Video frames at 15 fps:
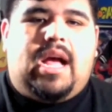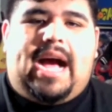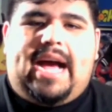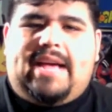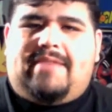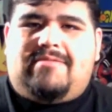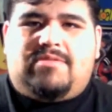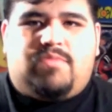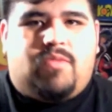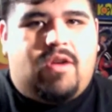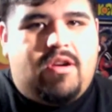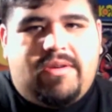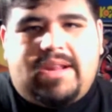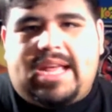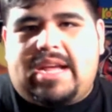I was
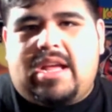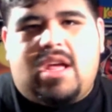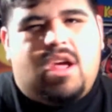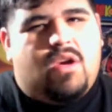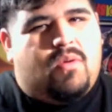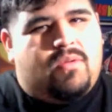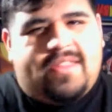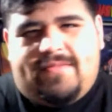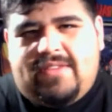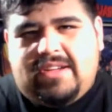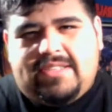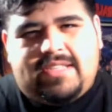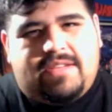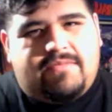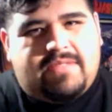wondering, like, what the
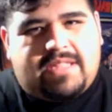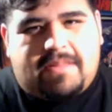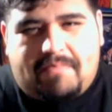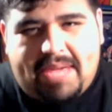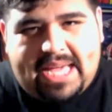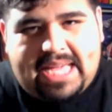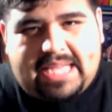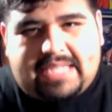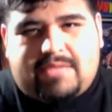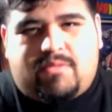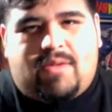fuck's up with the pigs?